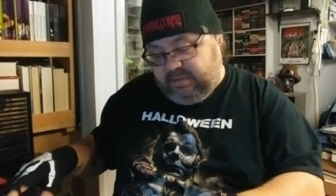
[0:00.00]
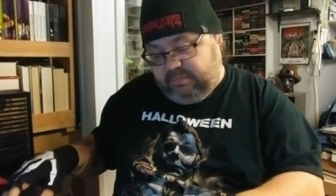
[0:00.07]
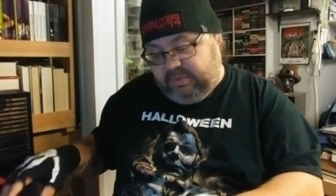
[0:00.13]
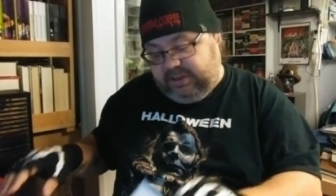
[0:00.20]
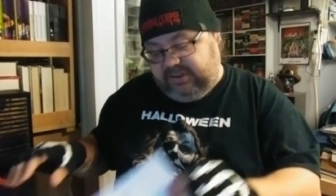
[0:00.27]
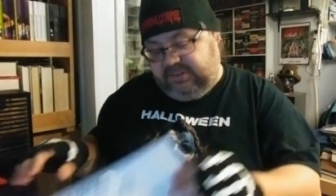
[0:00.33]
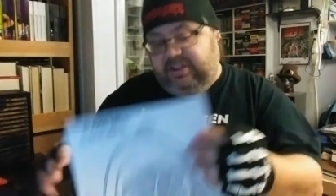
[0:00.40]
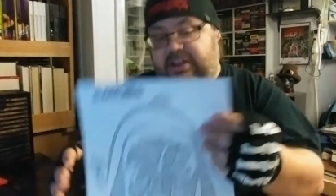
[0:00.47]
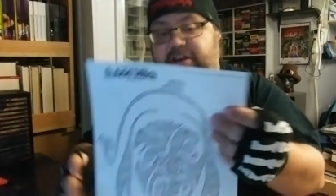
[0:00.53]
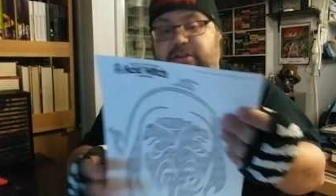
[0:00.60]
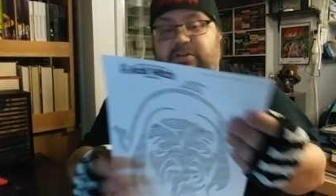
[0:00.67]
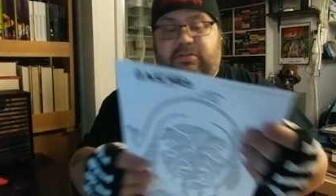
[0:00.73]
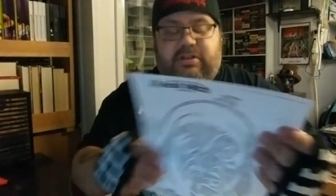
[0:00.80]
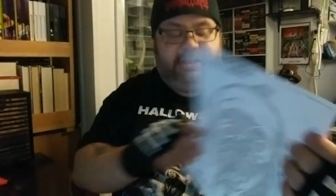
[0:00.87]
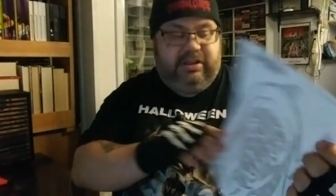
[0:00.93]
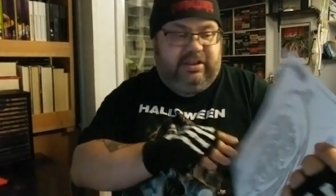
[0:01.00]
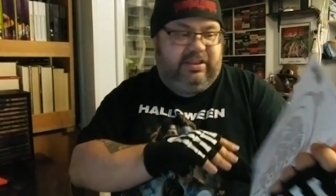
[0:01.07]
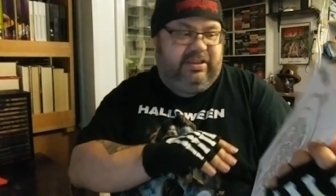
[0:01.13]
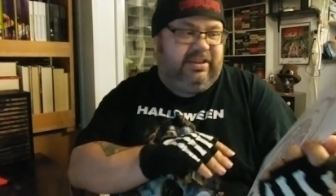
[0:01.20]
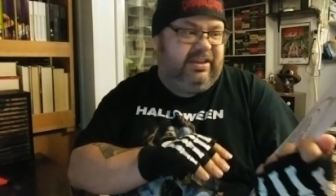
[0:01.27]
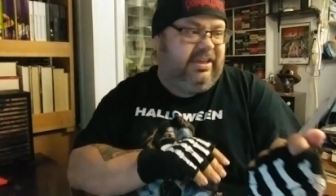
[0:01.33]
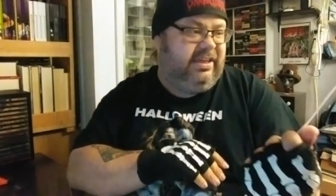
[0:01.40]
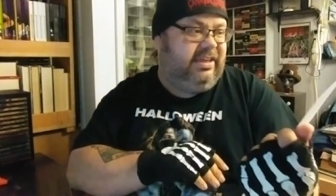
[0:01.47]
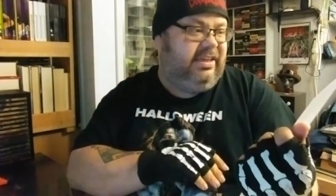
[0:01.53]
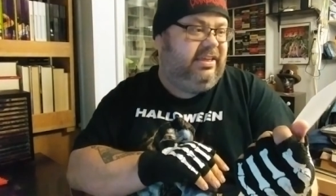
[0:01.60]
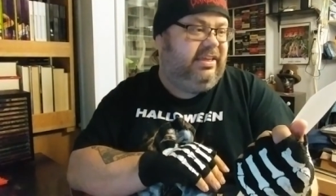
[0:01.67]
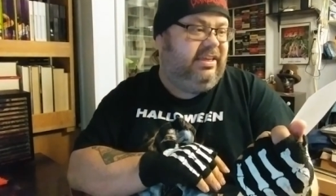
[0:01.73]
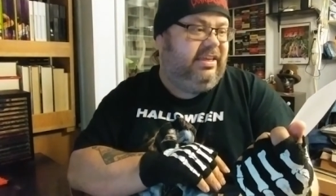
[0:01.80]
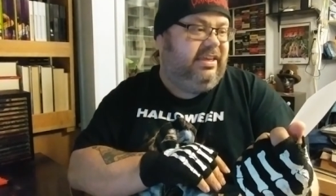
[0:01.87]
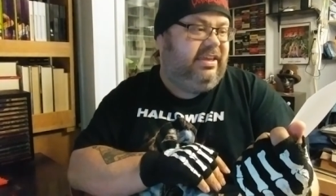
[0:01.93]
but it's kind of cool.
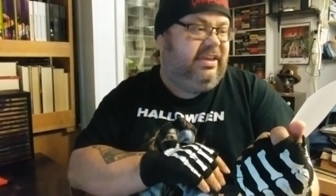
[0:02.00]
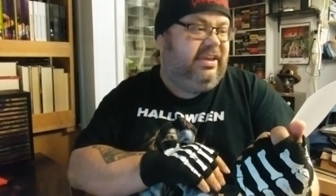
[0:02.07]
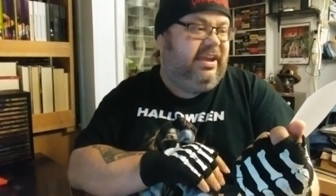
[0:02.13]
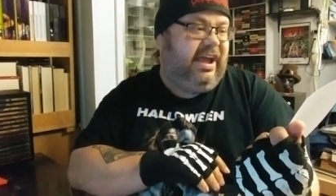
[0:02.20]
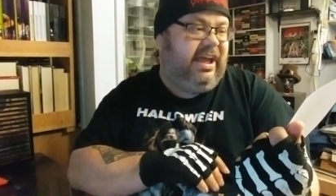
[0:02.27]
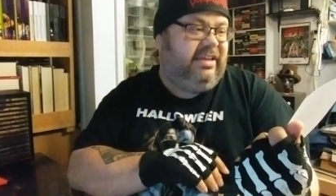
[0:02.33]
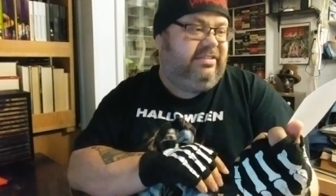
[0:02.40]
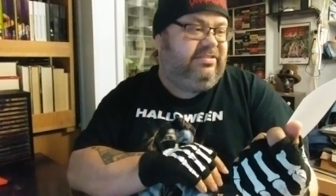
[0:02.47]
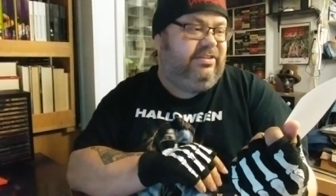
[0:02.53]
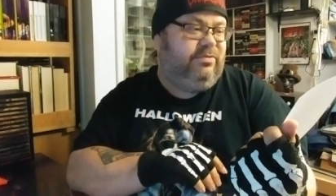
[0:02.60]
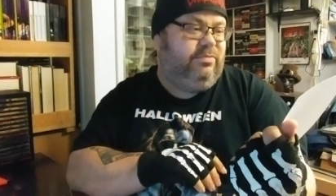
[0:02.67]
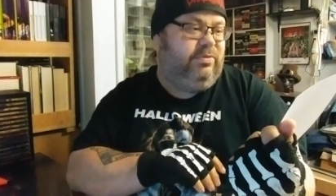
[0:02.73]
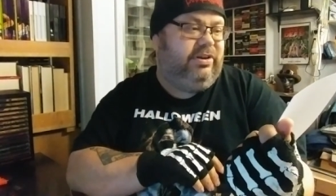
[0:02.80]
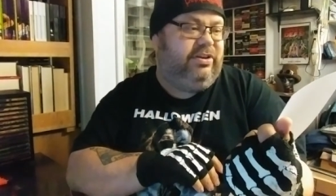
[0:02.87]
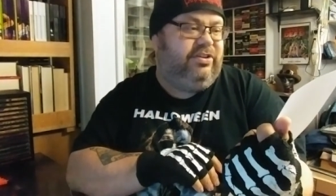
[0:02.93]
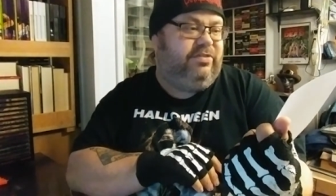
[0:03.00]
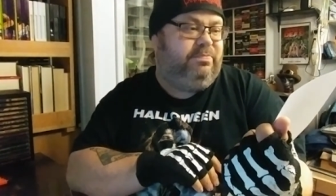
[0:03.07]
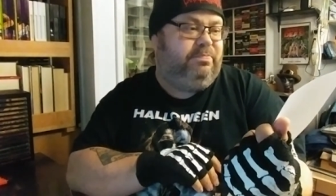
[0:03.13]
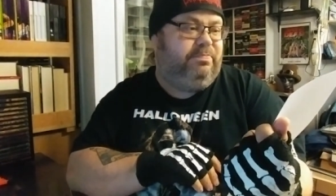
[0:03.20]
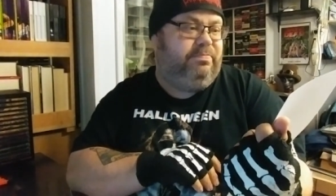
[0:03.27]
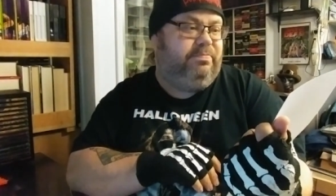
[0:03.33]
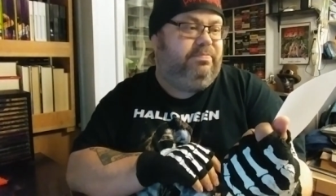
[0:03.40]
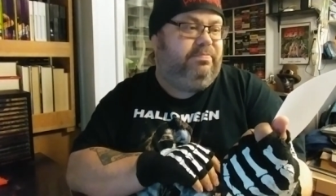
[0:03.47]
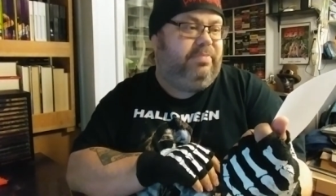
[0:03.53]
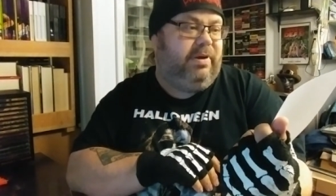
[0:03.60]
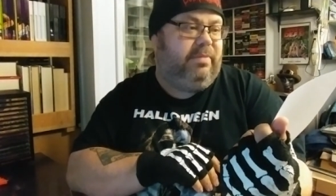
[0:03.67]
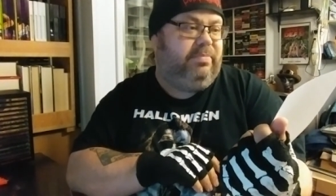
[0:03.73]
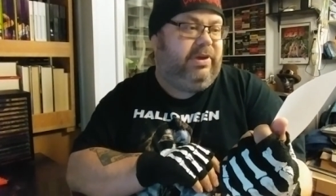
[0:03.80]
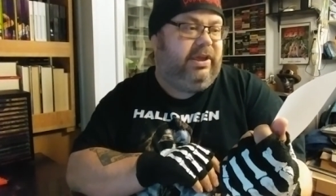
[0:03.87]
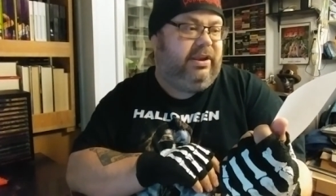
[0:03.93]
Acid Witch
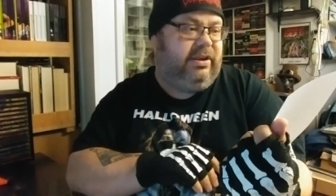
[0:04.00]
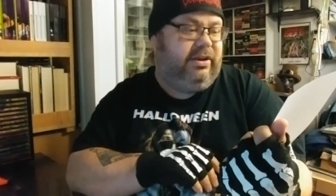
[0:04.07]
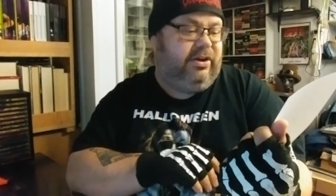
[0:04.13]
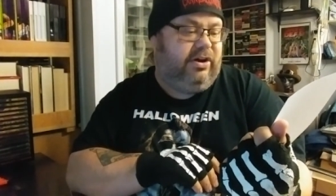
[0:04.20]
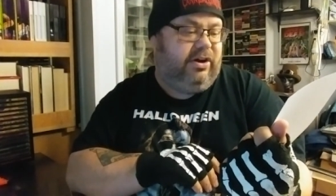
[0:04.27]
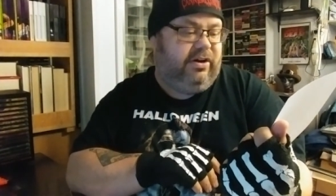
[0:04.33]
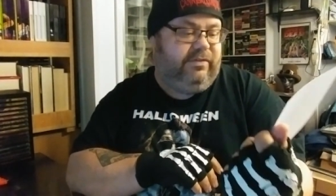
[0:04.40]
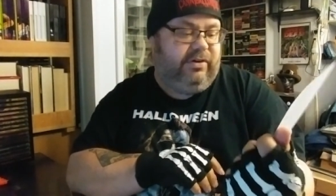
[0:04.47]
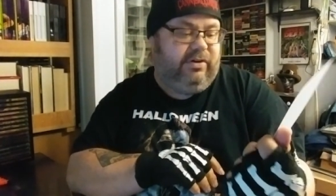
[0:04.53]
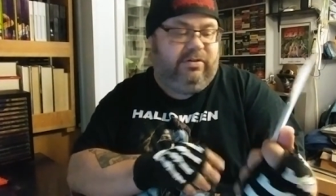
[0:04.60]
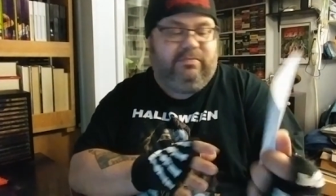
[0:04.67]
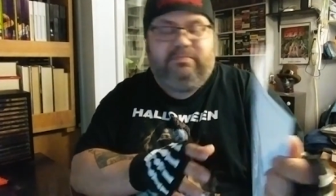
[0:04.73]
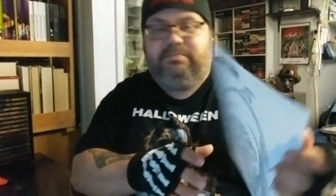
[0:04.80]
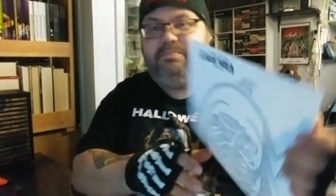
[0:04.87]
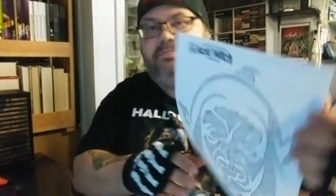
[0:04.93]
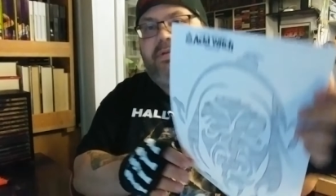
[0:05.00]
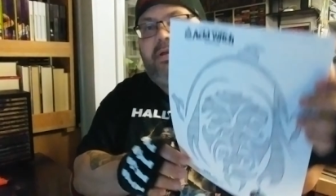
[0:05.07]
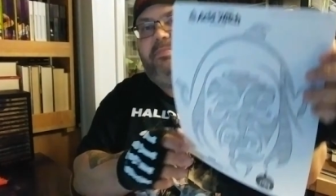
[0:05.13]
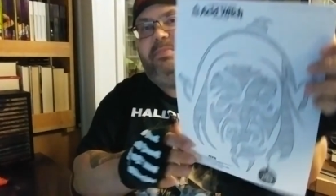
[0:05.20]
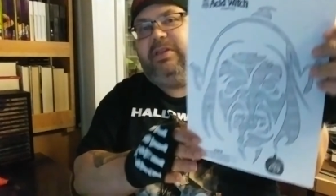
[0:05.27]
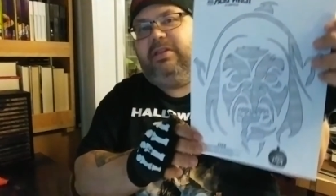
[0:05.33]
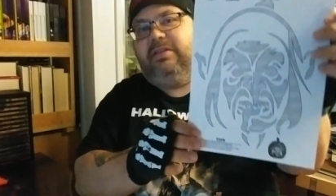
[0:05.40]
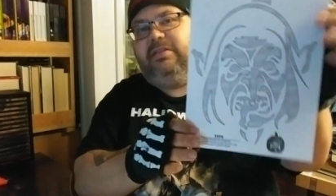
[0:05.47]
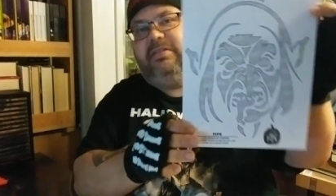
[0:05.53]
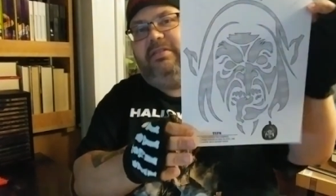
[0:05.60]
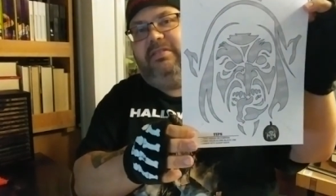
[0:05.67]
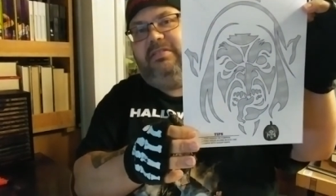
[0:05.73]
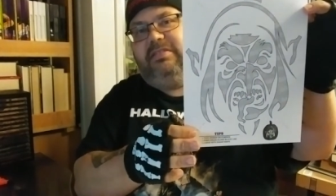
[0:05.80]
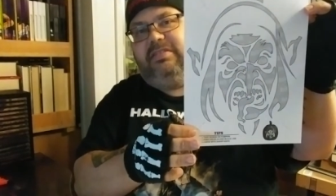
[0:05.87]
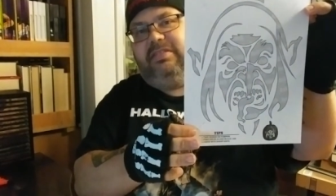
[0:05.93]
Pumpkin, Carve Your Own Pumpkin
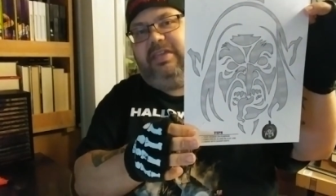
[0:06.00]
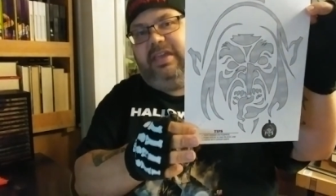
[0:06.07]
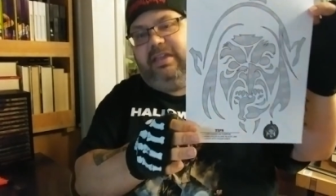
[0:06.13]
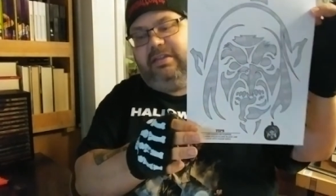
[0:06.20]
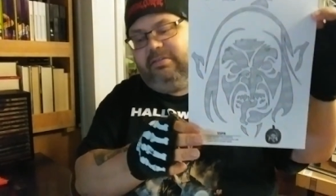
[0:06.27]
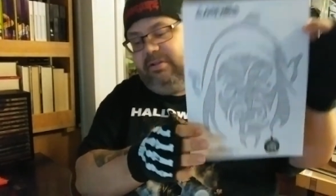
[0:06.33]
thing.